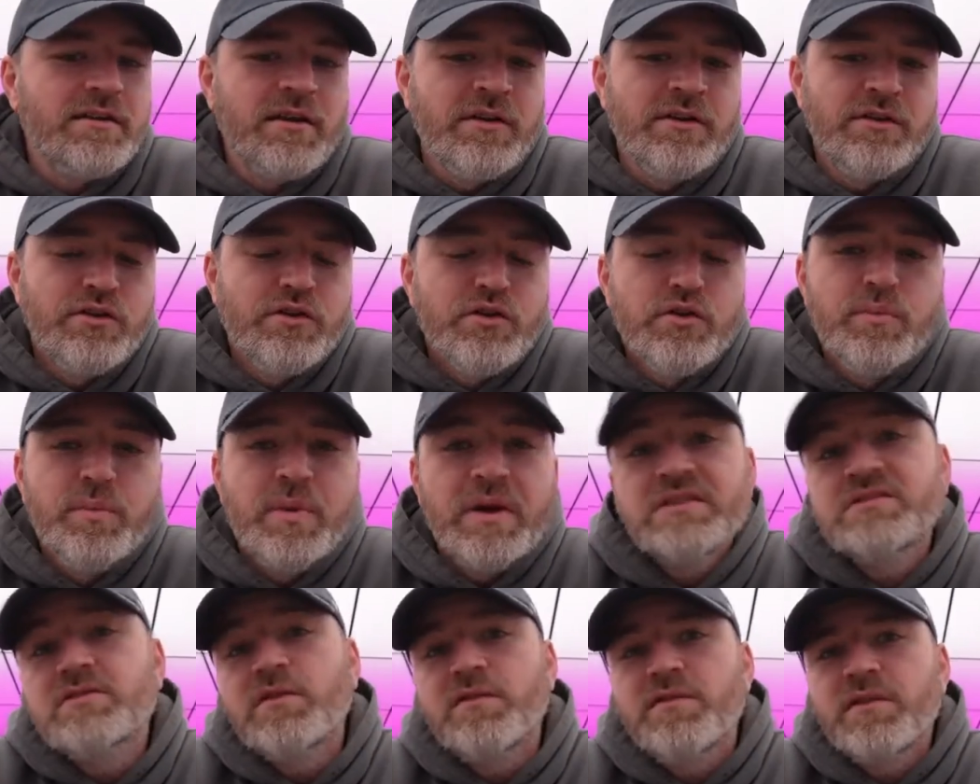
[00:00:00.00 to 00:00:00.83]
new
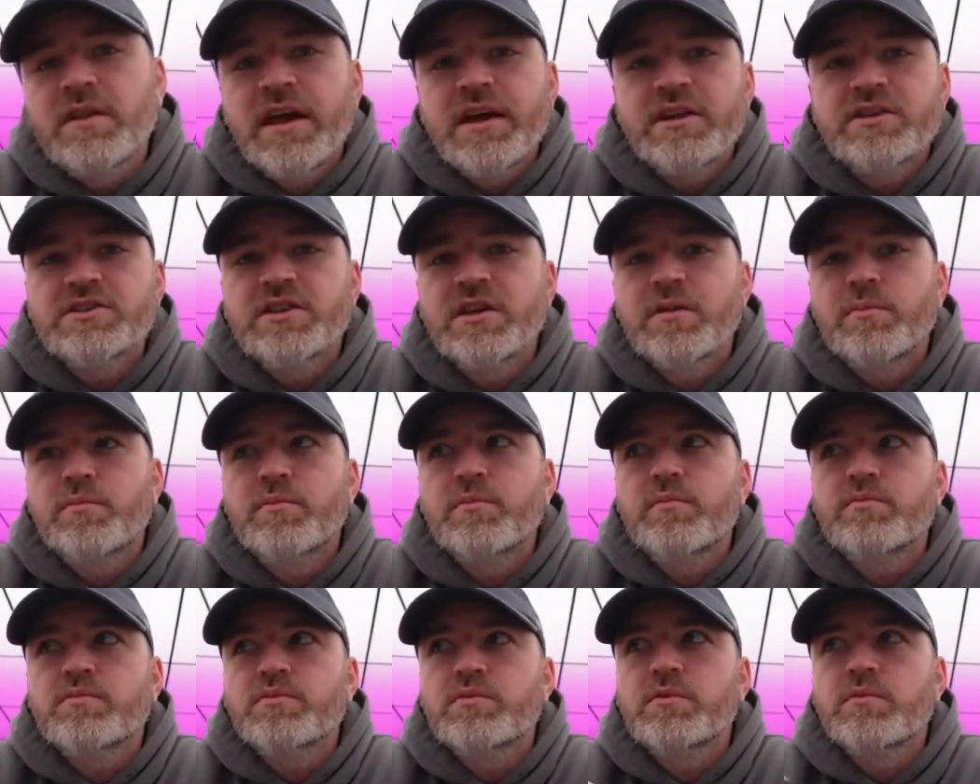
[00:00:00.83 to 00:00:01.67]
Pixel flagship,
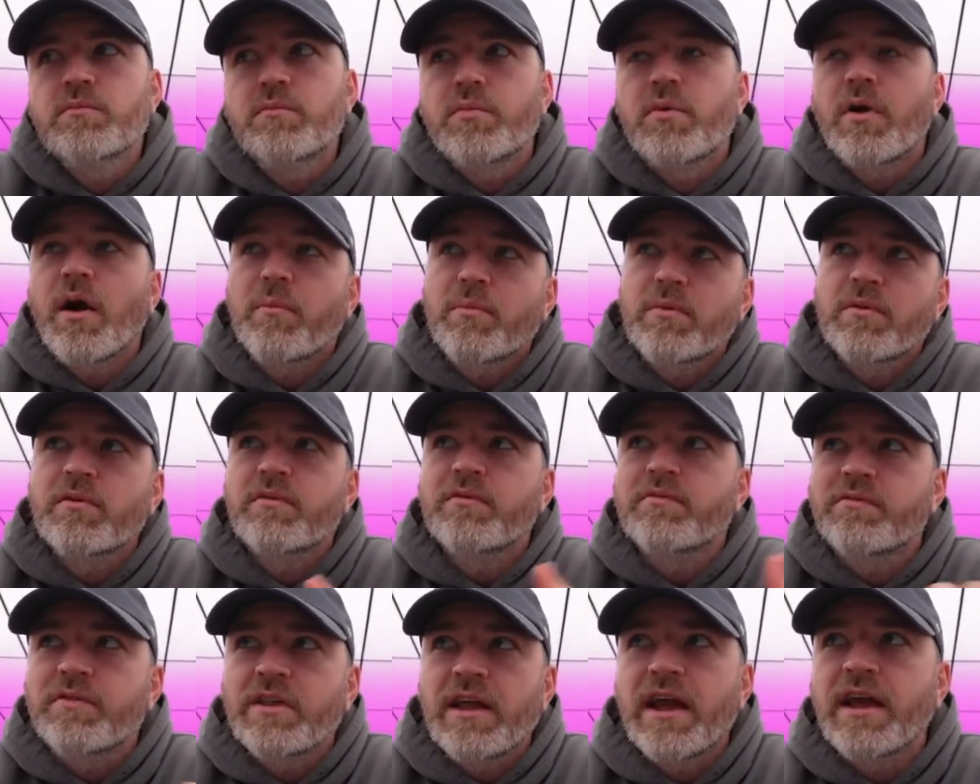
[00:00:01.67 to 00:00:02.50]
proper
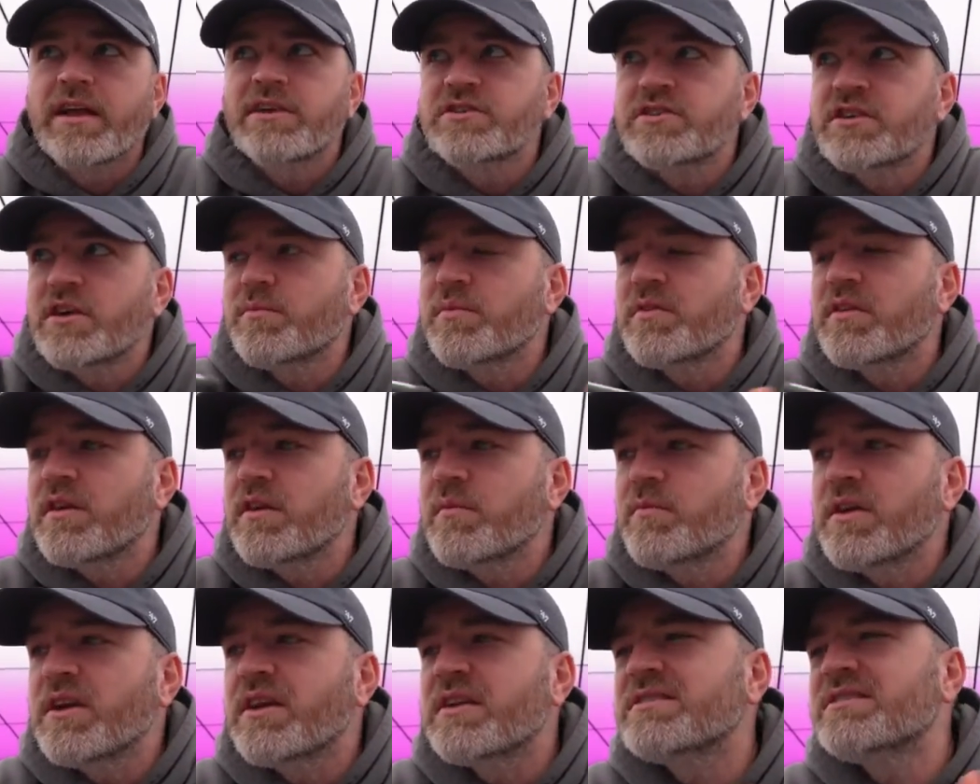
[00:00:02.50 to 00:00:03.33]
flagship thing,
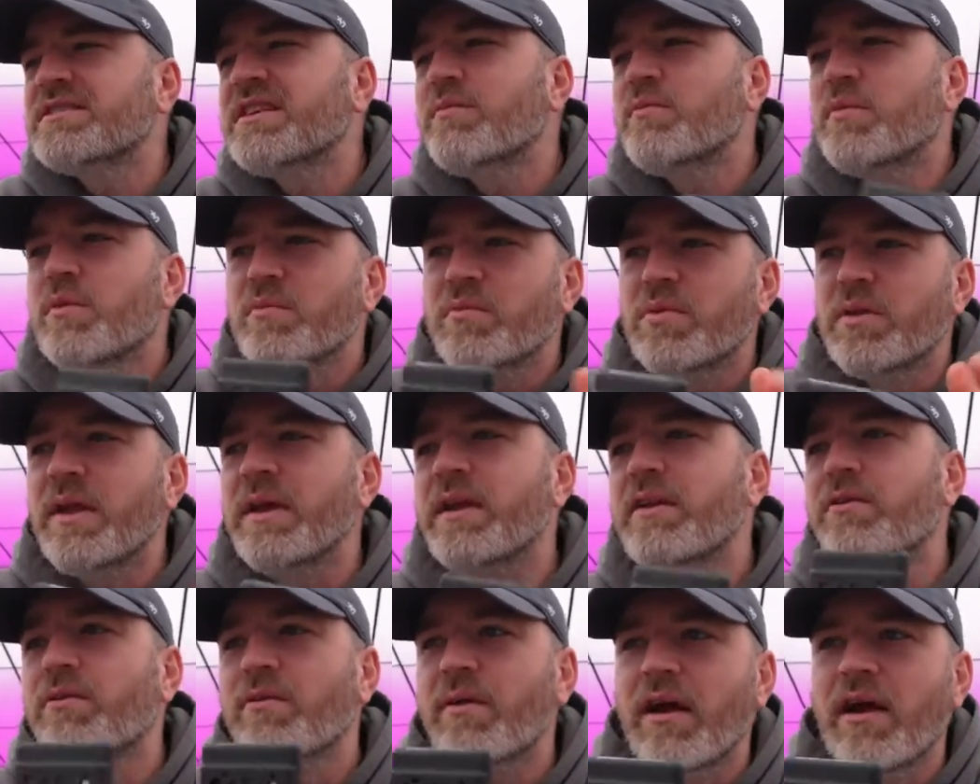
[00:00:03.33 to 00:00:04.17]
because they've been
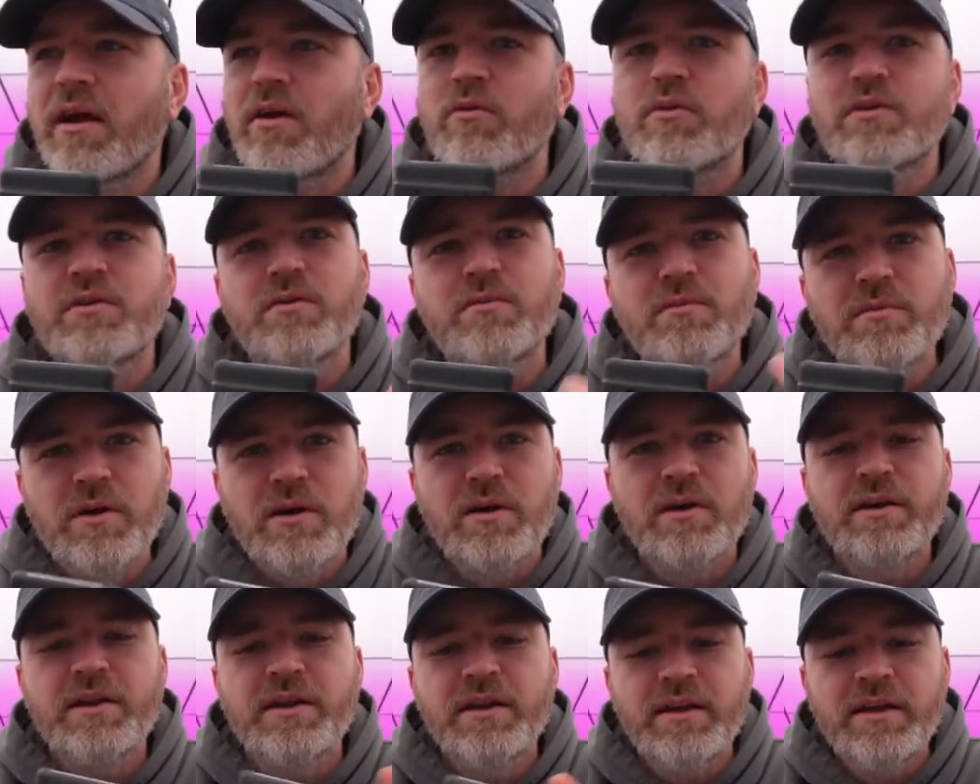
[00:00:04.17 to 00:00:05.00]
playing around with the
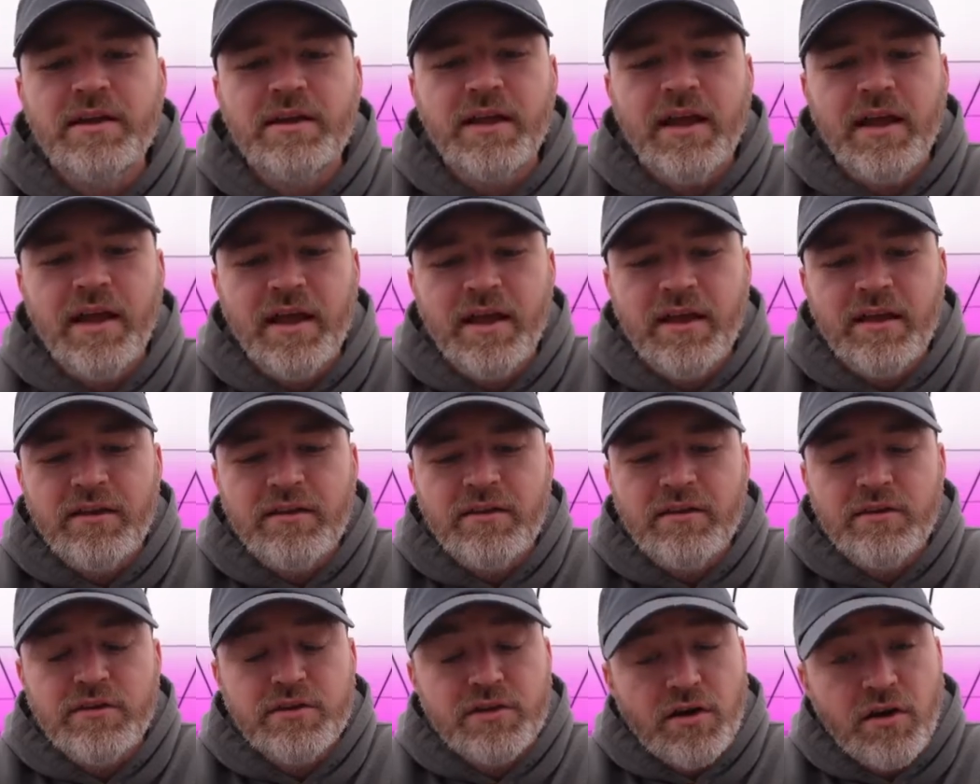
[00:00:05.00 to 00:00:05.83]
marketing and
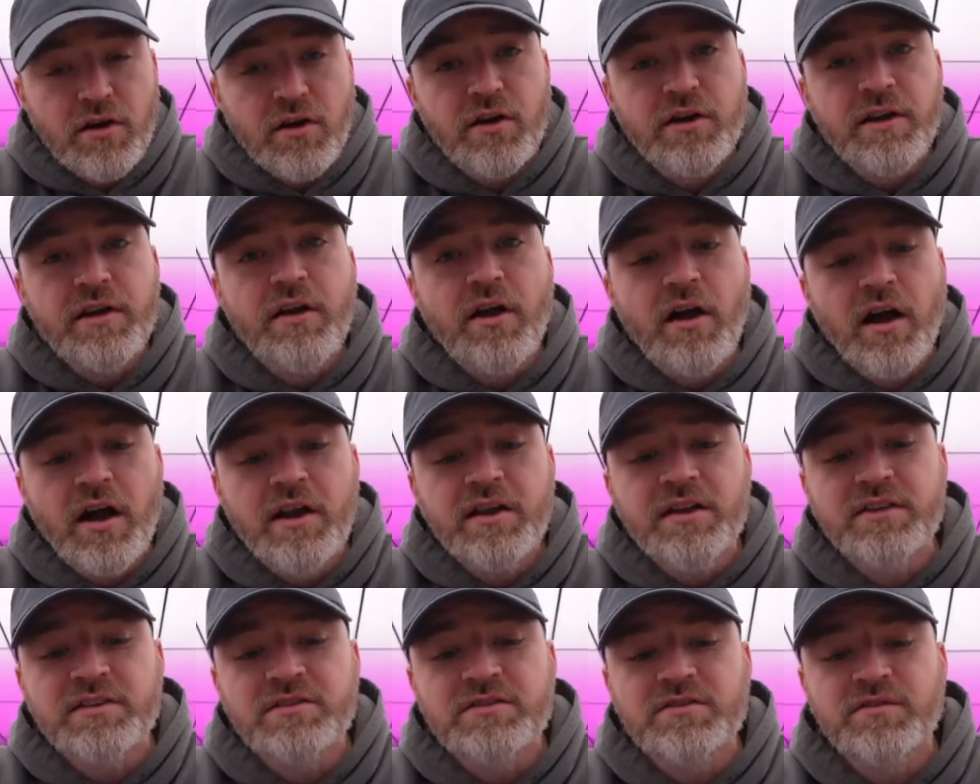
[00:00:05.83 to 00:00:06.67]
the target
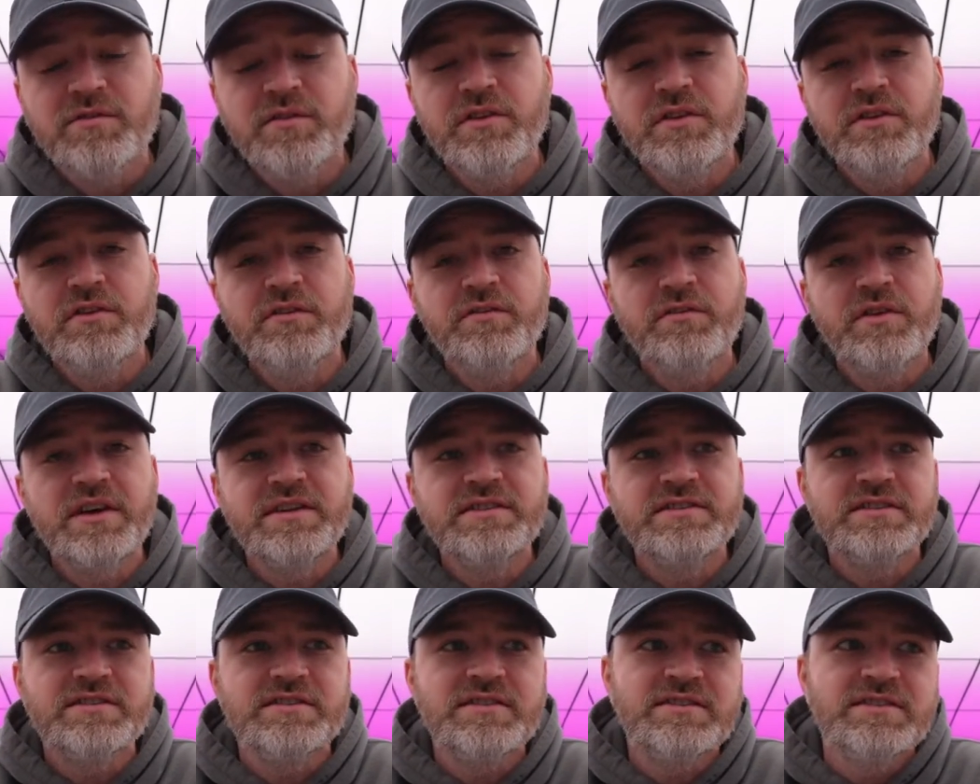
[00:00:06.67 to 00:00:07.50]
audience for their
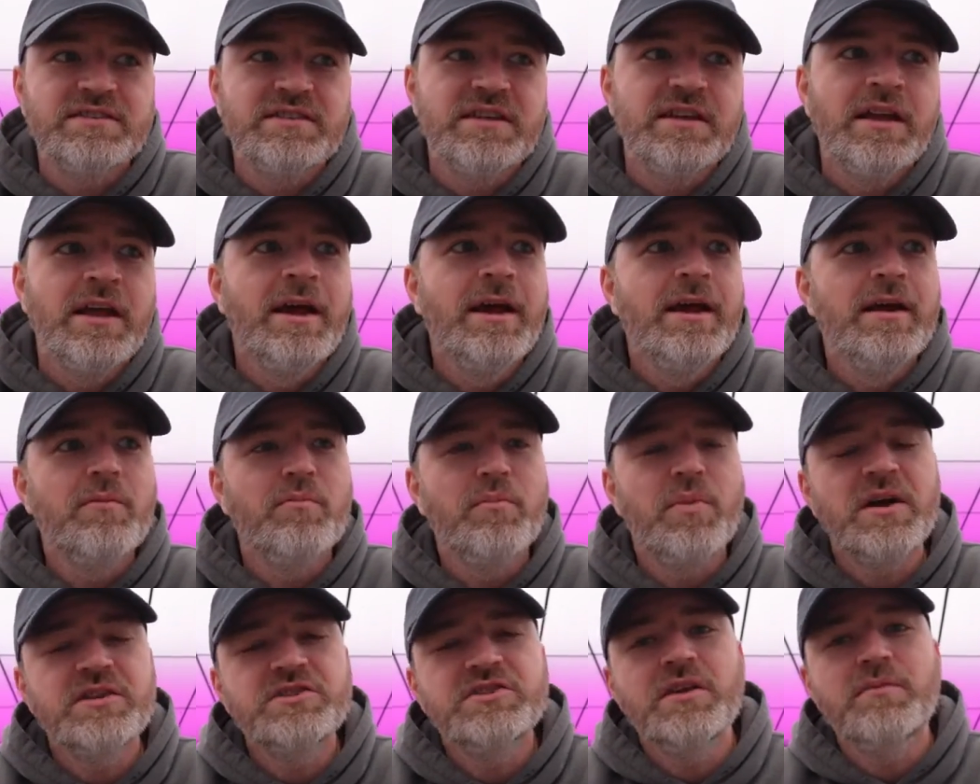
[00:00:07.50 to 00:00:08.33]
devices. Is it
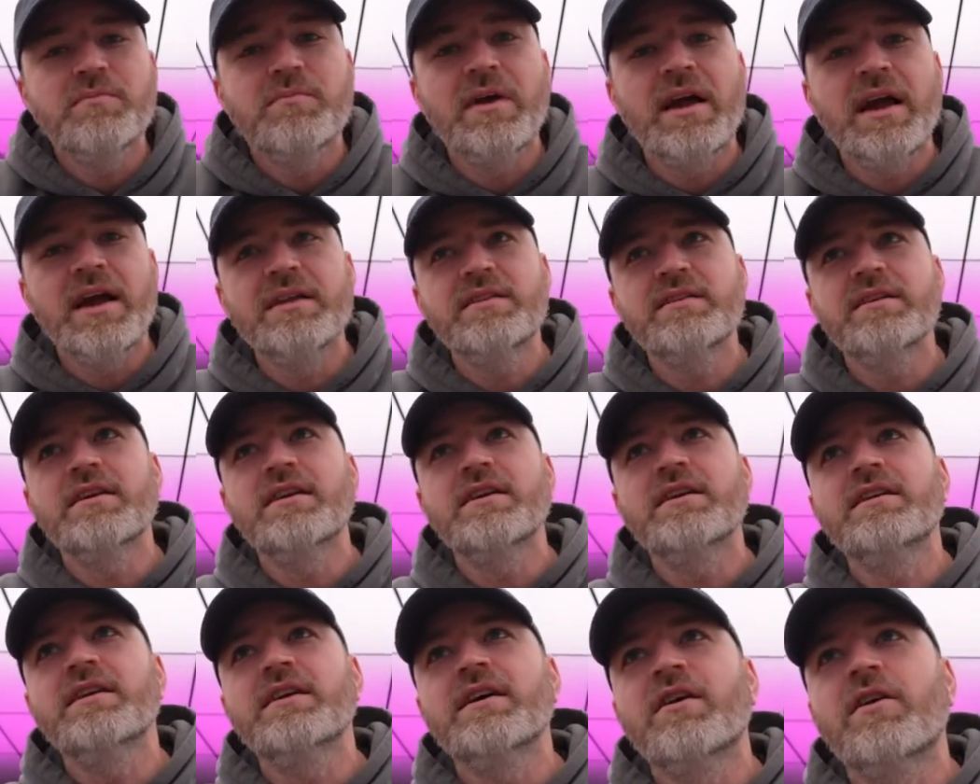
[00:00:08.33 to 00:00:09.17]
budget
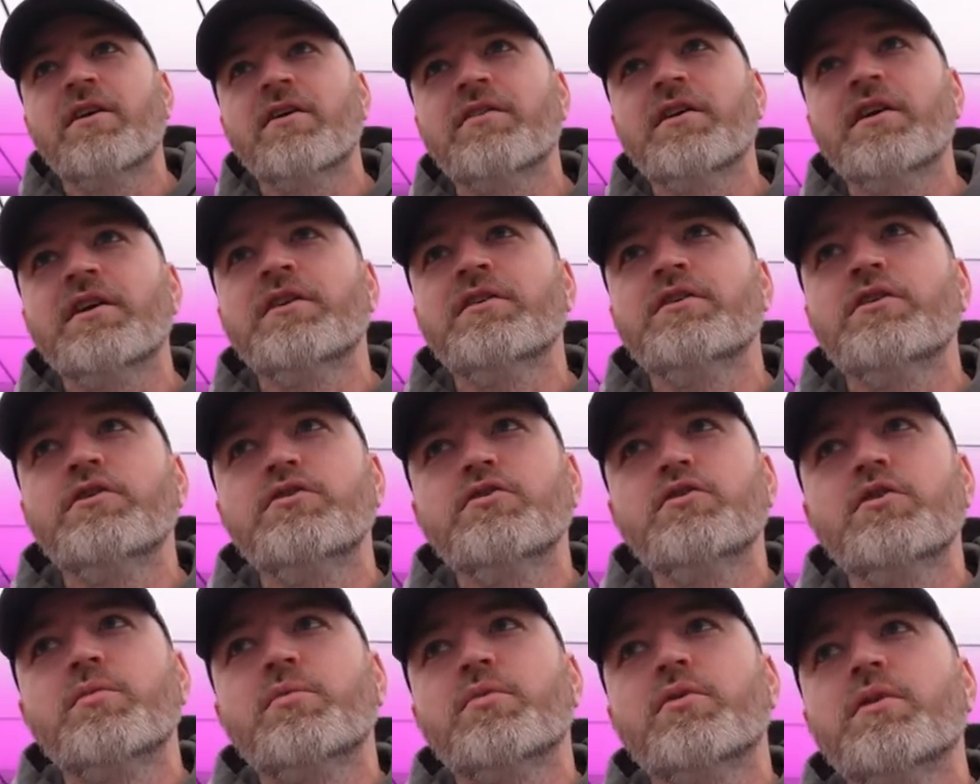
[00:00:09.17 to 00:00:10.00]
minded? Are they going to
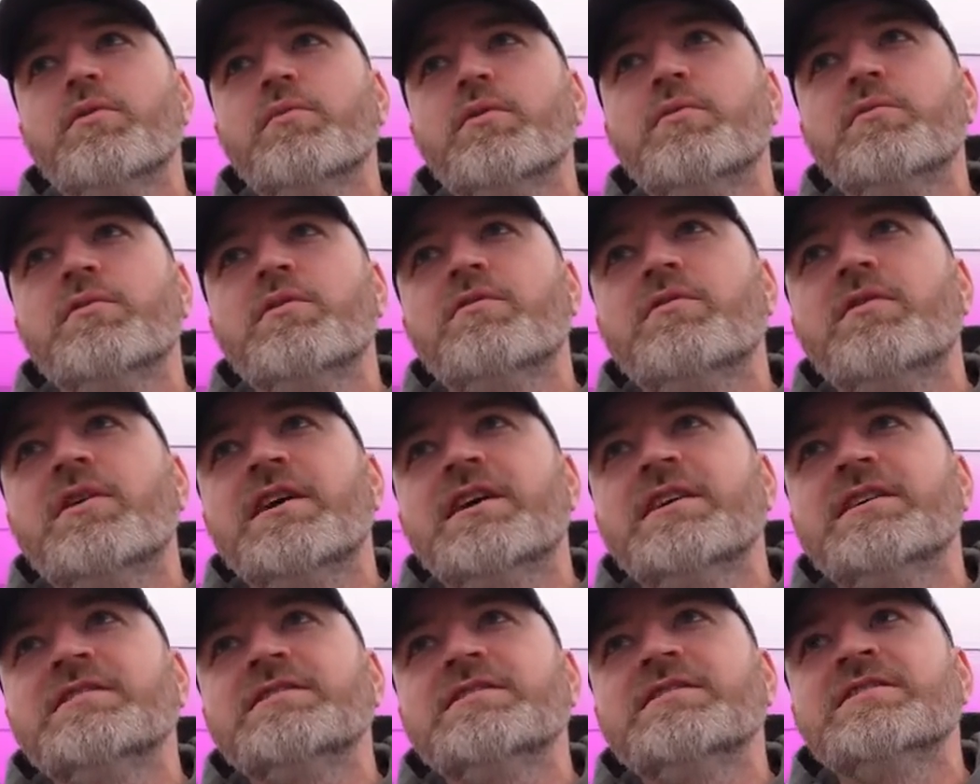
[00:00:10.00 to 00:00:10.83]
do a premium
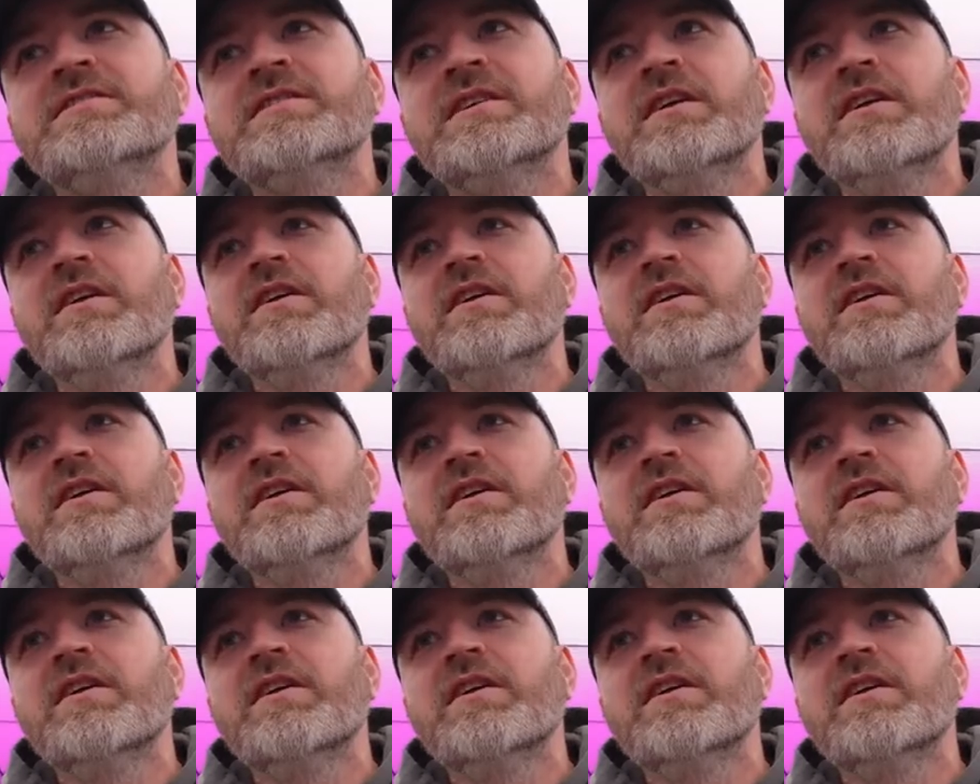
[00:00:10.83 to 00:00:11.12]
device?